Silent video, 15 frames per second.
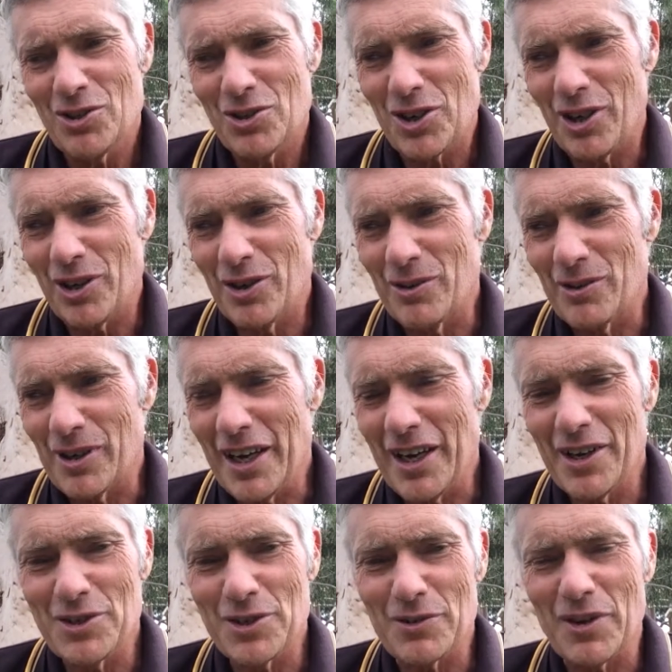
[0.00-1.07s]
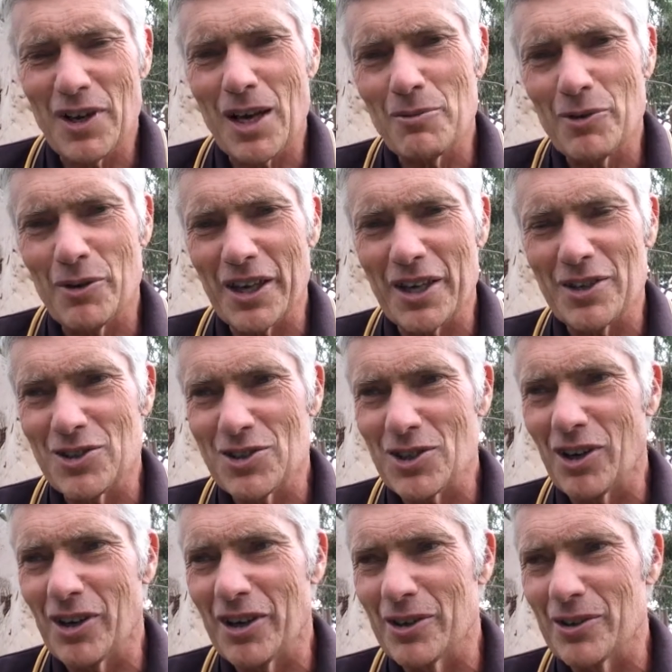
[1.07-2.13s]
So how does a farmer
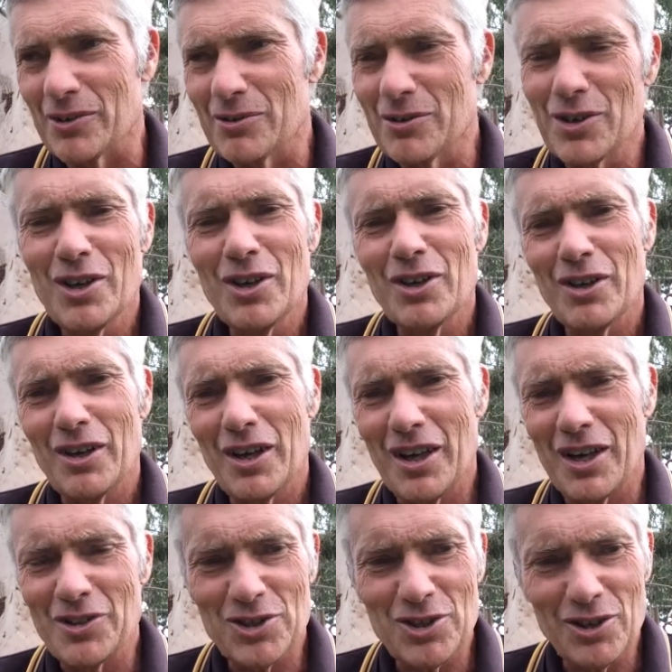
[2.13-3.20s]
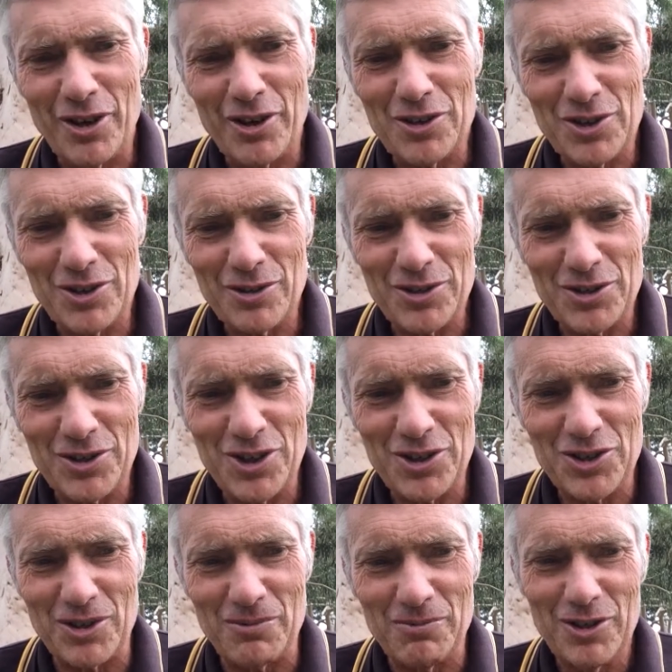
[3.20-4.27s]
reconcile a zero-till
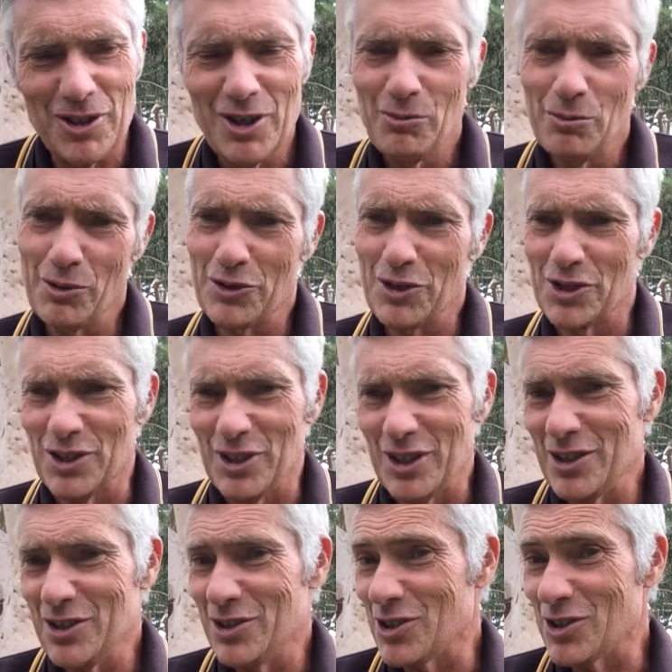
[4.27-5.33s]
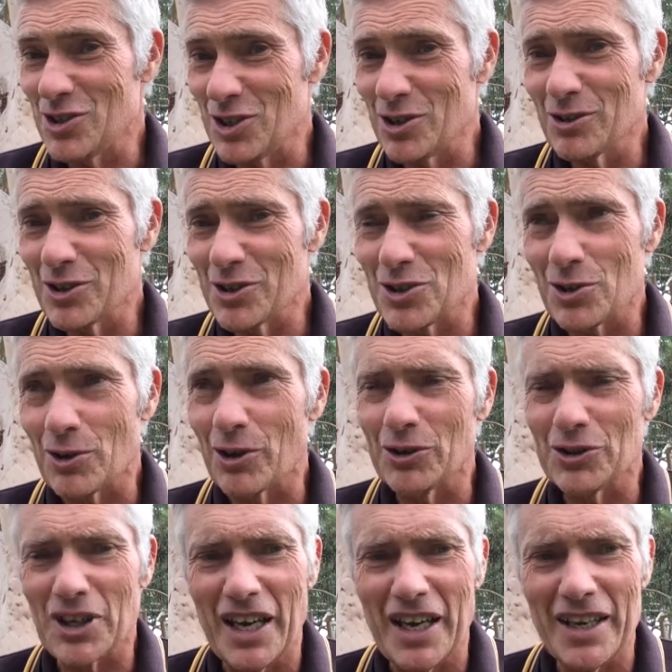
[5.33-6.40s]
system with the need to till the
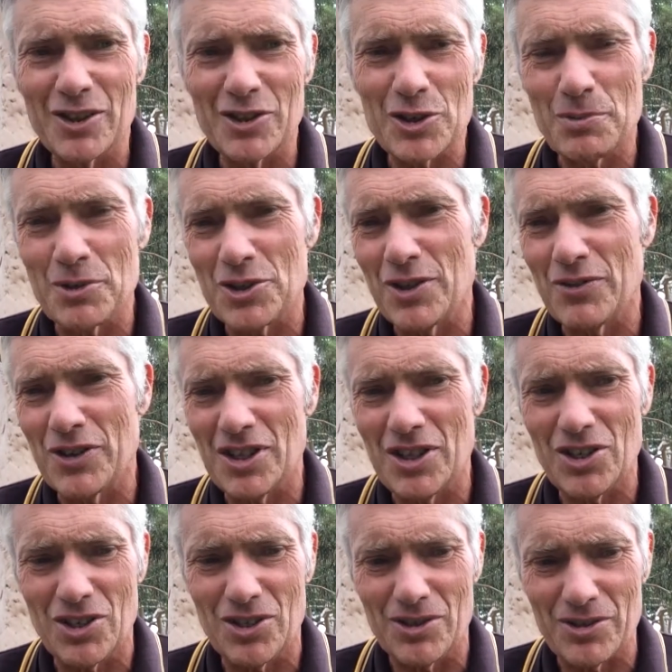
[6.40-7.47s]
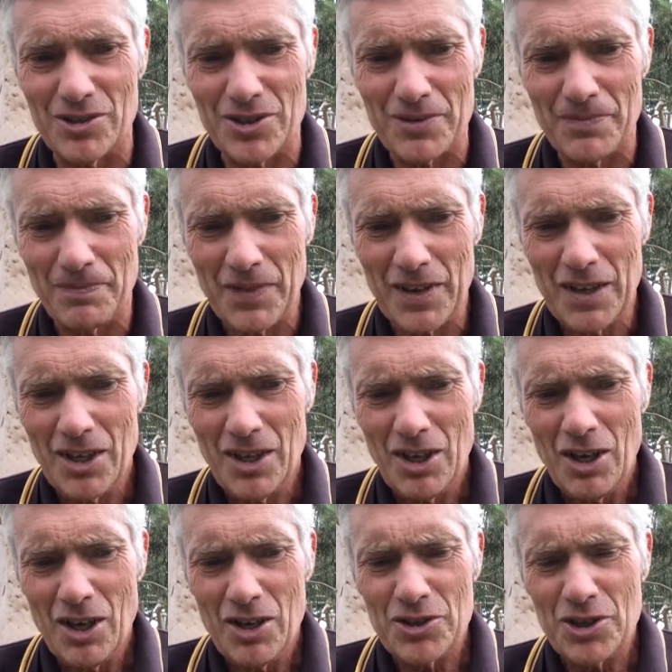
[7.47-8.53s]
soil to handle specific issues?
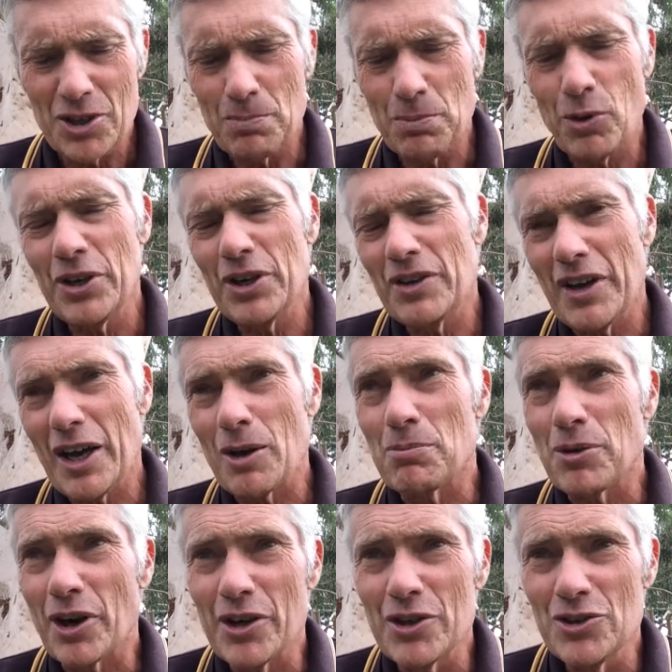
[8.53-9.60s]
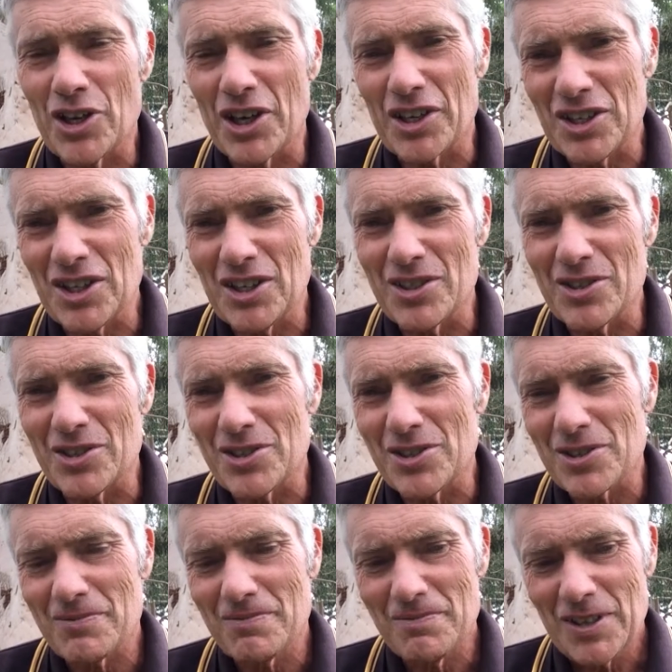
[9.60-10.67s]
So the point of our project
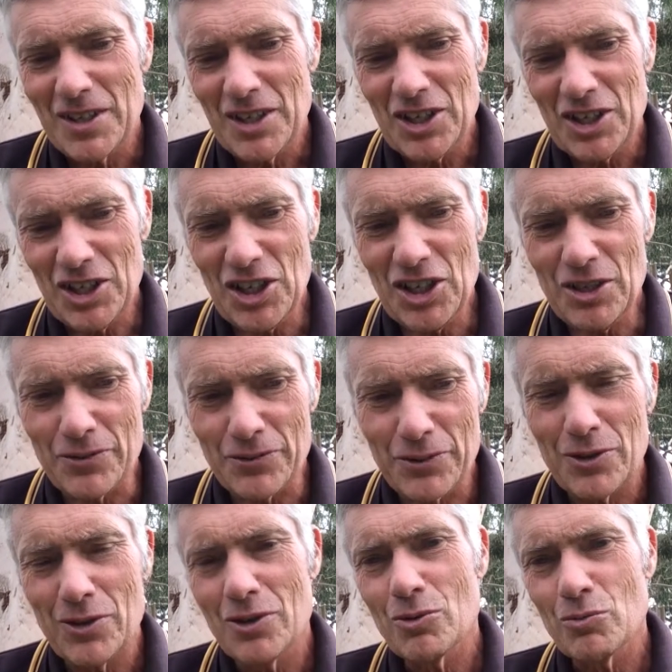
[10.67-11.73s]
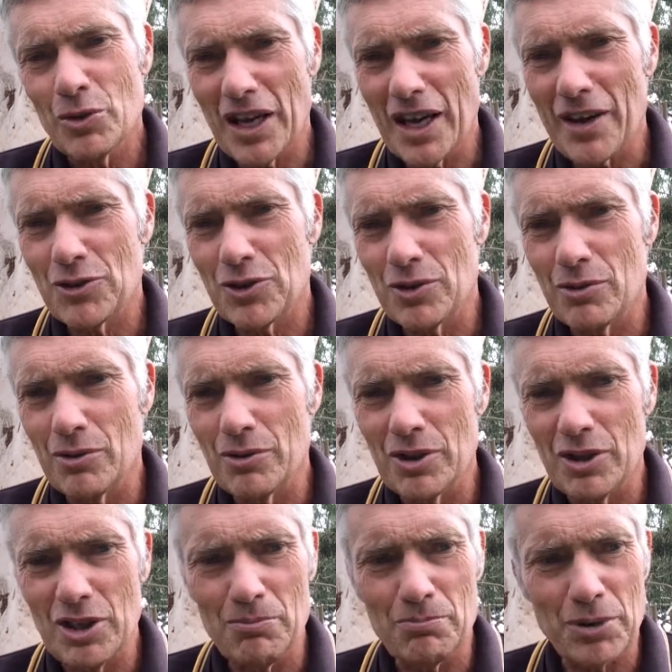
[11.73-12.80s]
is, if we have to
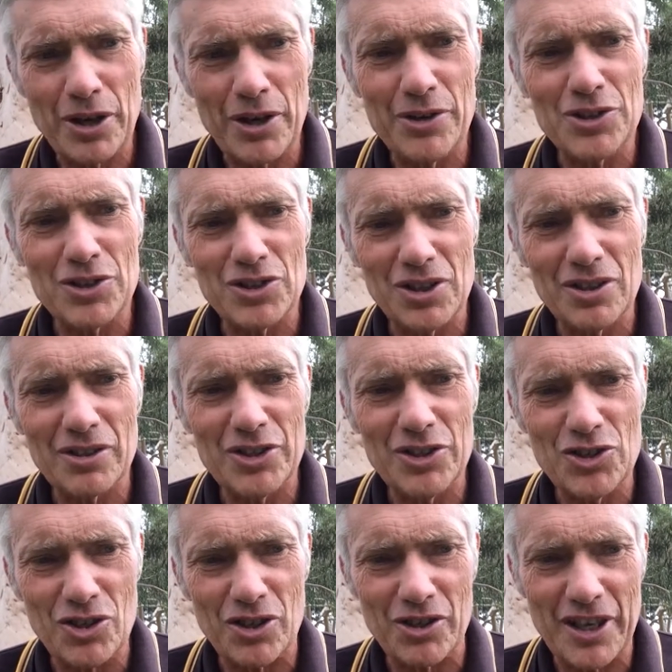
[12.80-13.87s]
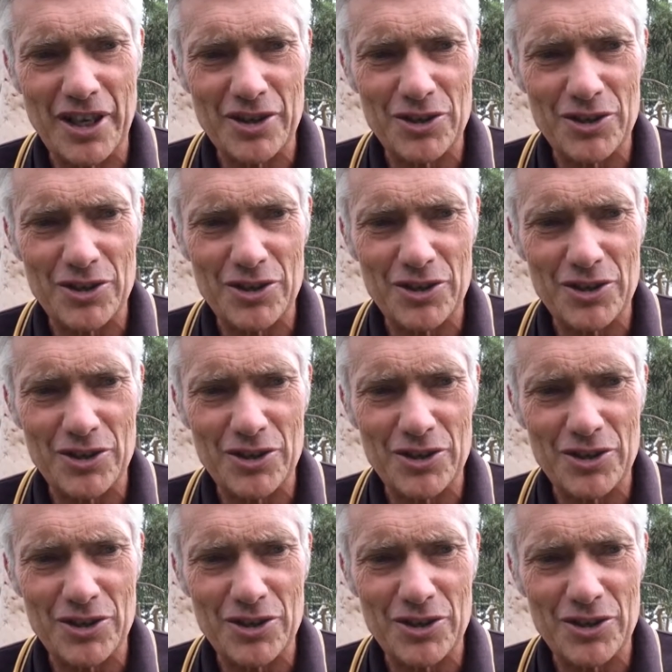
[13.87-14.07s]
impose a tillage on